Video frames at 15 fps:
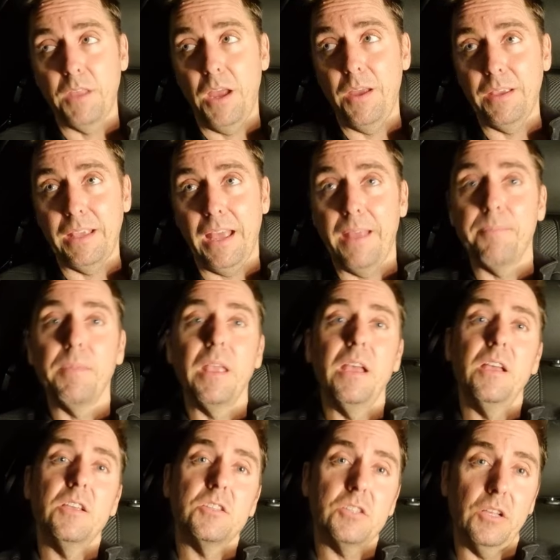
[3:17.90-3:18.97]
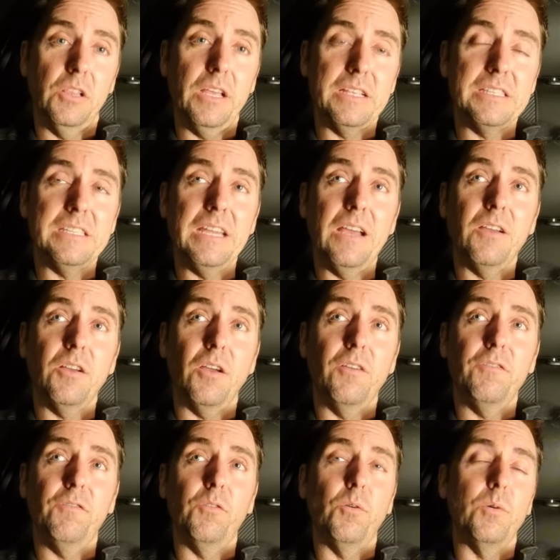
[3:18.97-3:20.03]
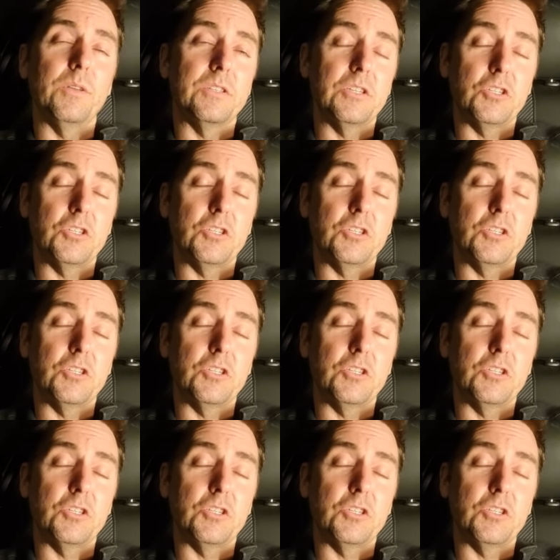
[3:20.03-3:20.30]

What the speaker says: Okay, so let's now go forward.